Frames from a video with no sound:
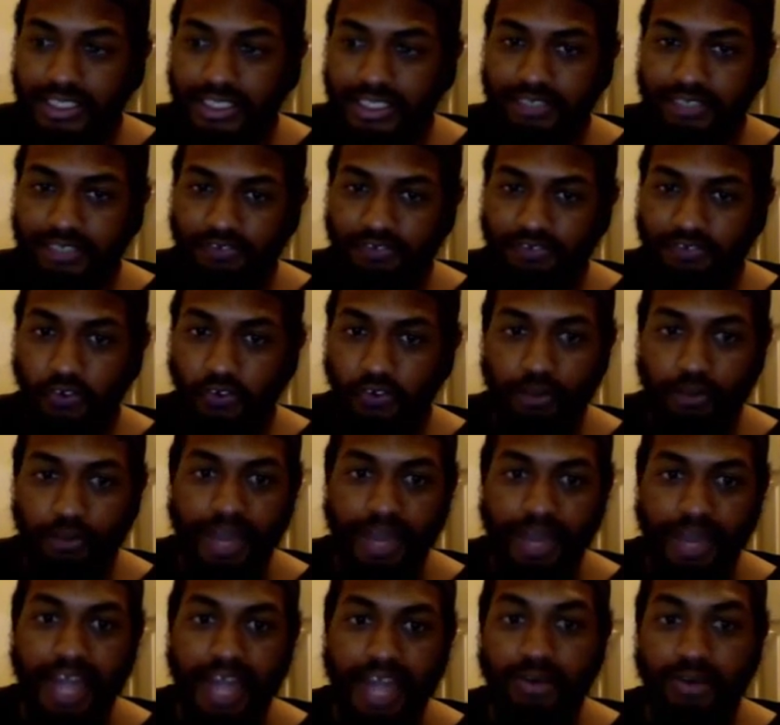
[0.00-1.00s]
four
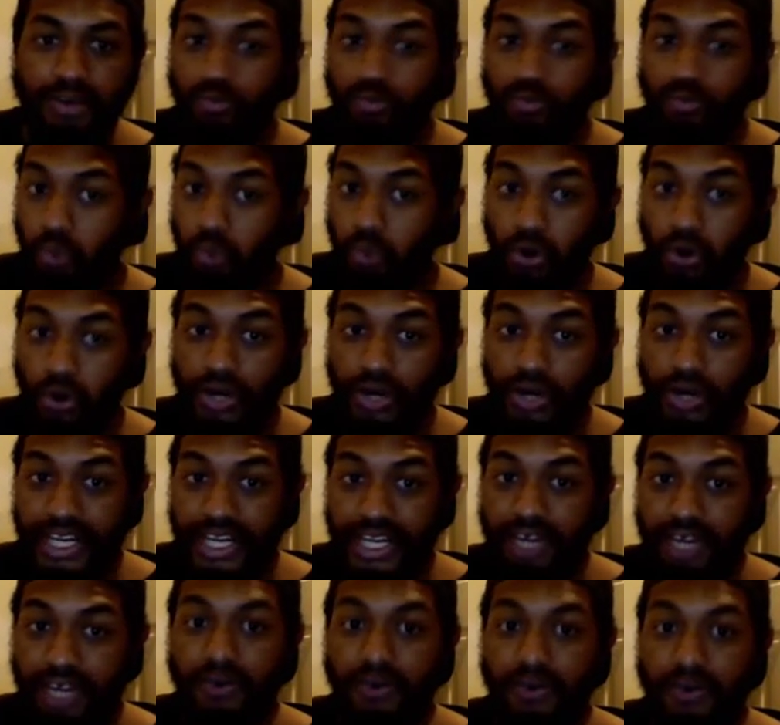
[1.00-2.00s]
men were
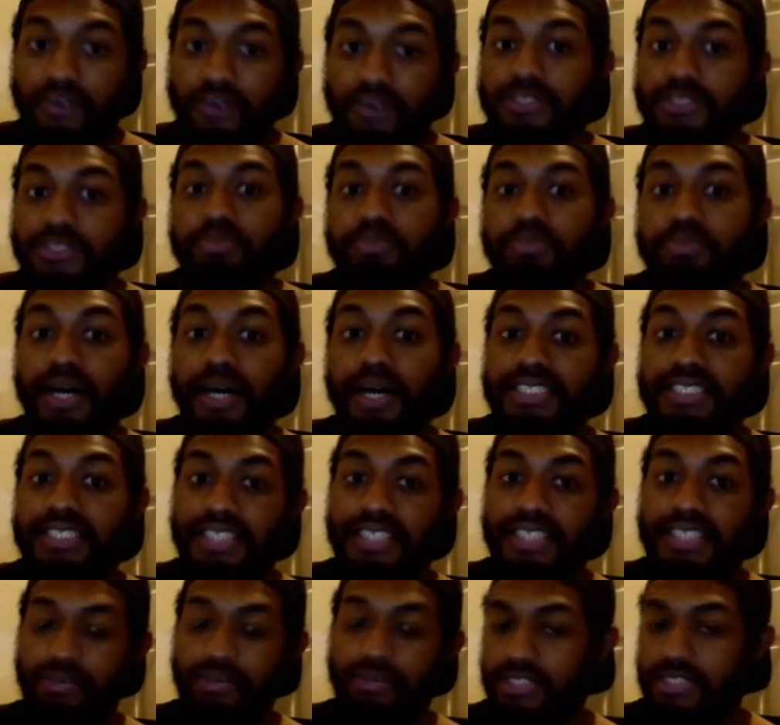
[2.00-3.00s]
heroes, but
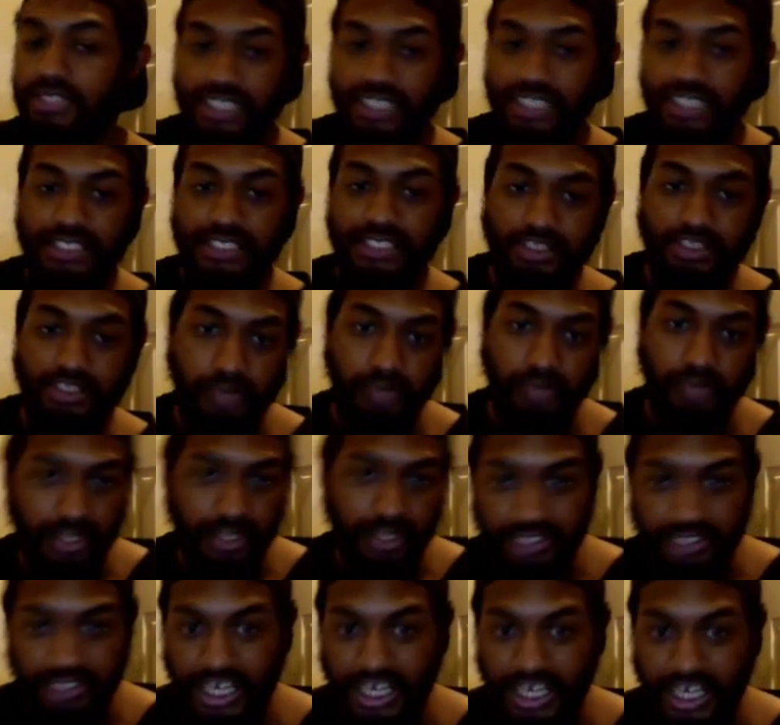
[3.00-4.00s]
they were just doing their
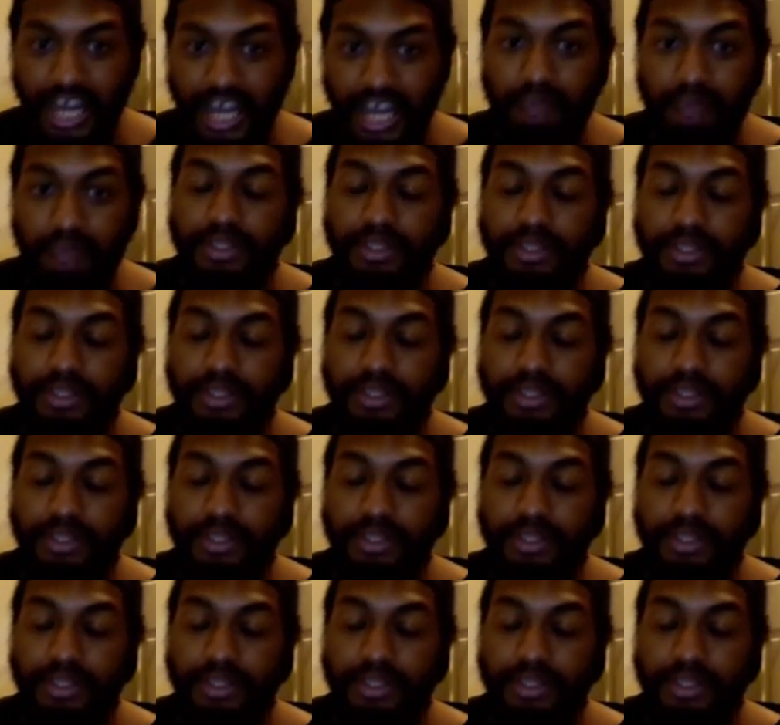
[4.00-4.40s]
job.